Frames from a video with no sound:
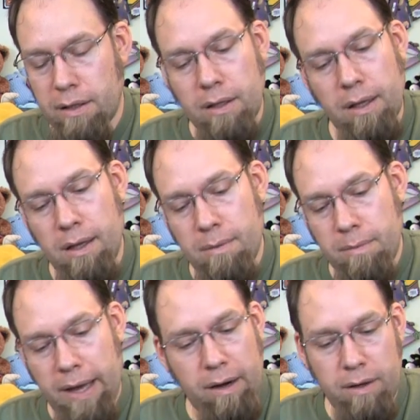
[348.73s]

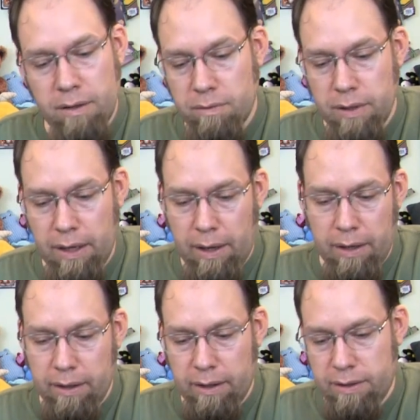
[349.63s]
I don't know.
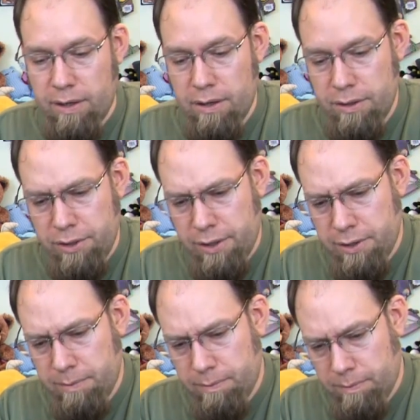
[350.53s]
It's hard to judge
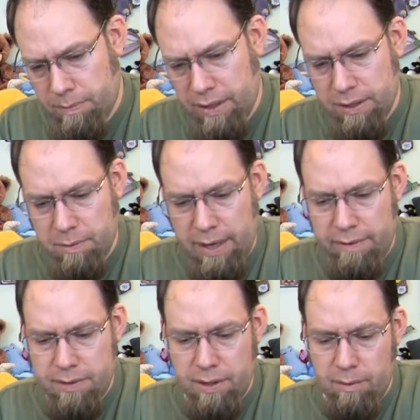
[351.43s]
him because we
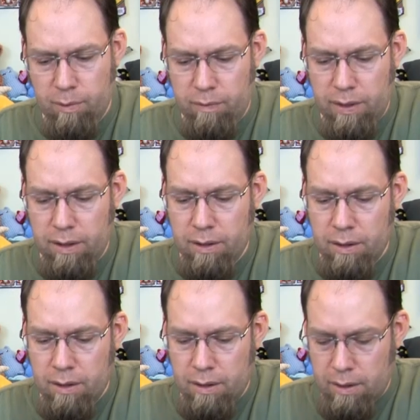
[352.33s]
haven't seen the movie.
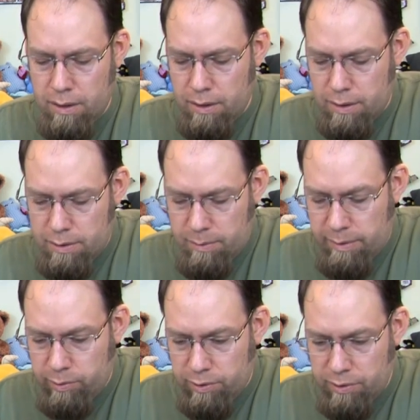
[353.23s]
So
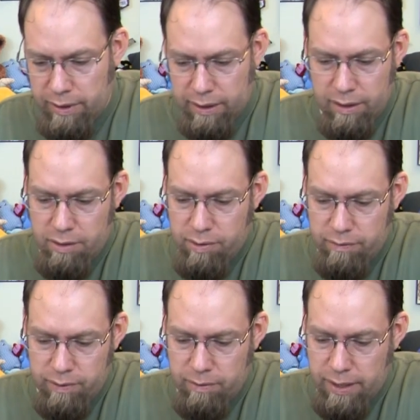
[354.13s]
maybe we'll do like another
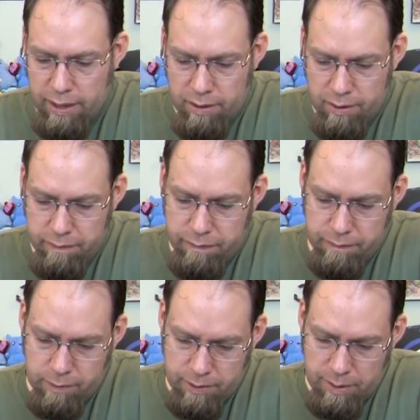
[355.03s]
review later
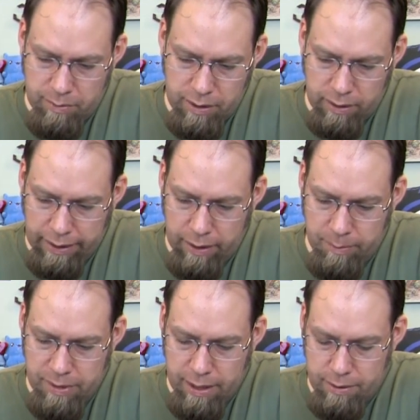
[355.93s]
or something, or like an
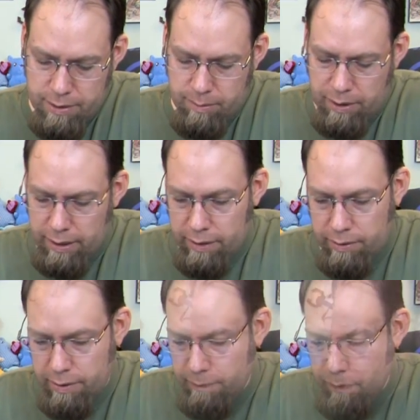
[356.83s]
update or something. I don't
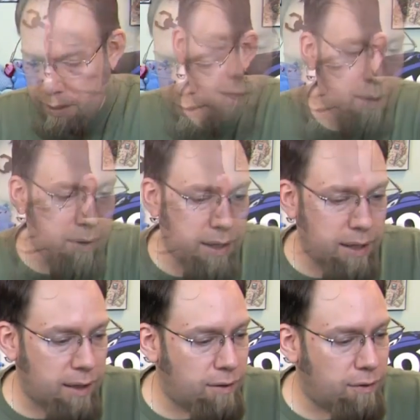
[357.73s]
know. I want to
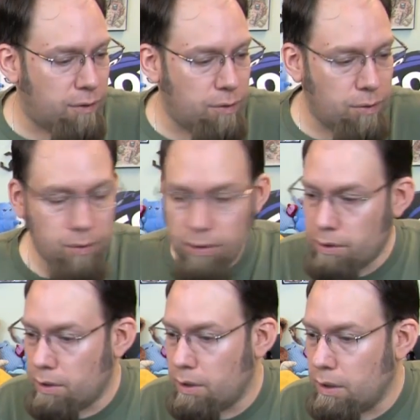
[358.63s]
get into
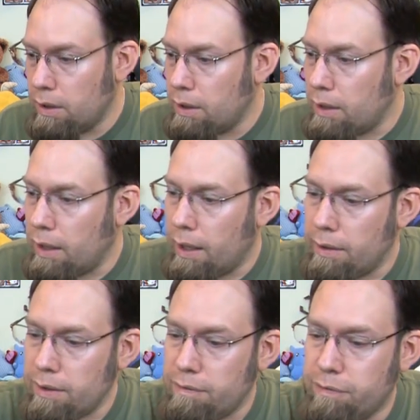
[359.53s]

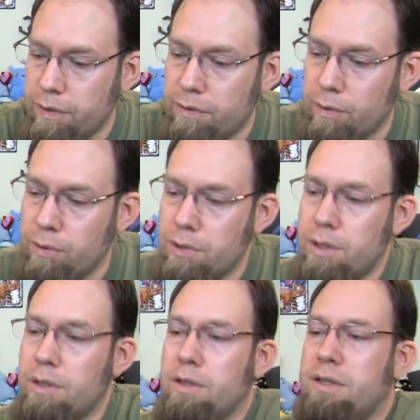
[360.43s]
the foot soldier
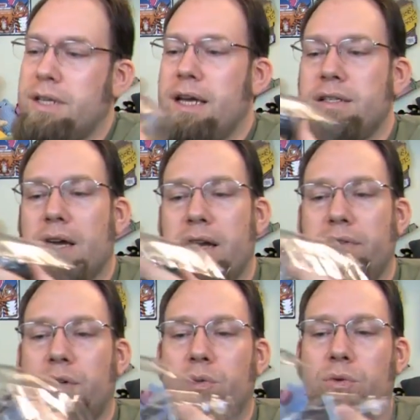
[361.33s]
because he has kind of
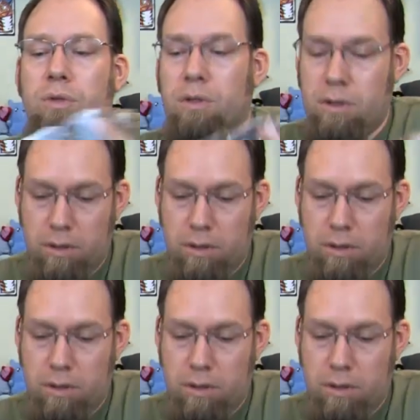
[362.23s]
a cool,